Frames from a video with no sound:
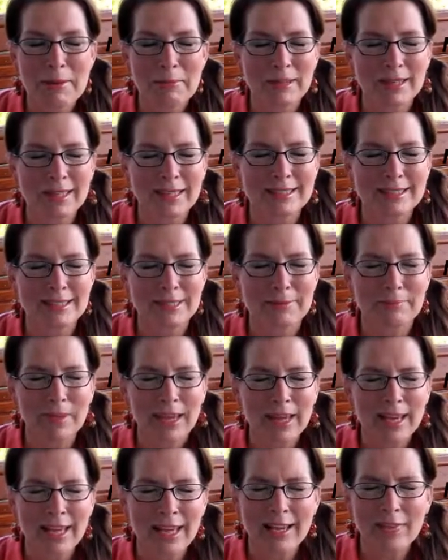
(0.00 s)
But listen,
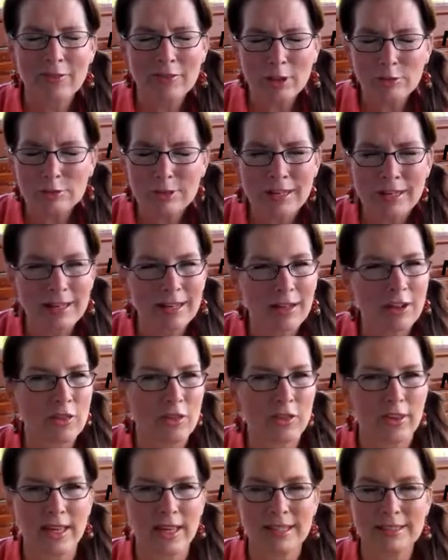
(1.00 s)
in those little
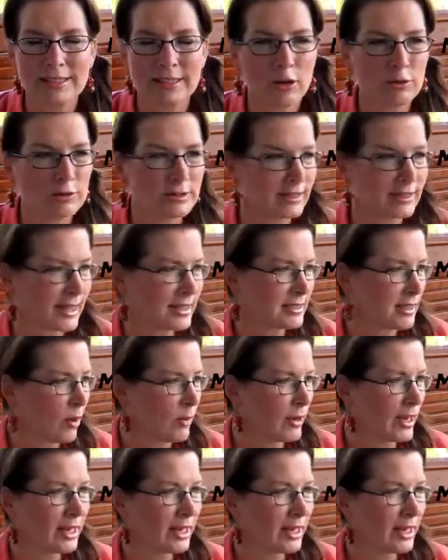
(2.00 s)
things, oh,